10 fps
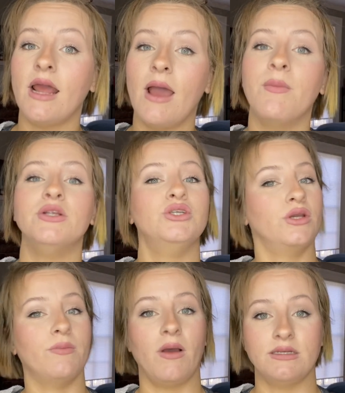how much
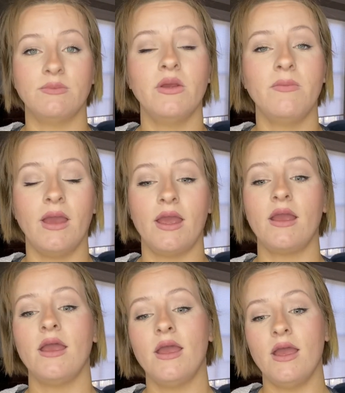you could possibly
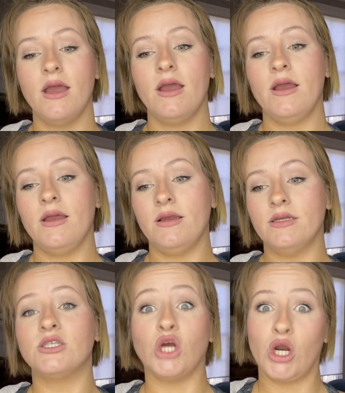make
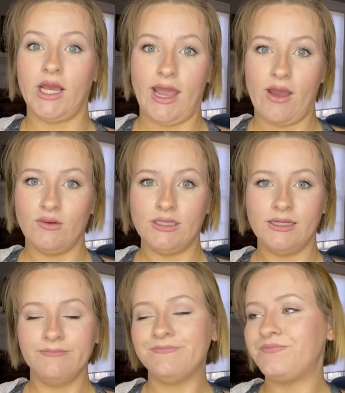starting out,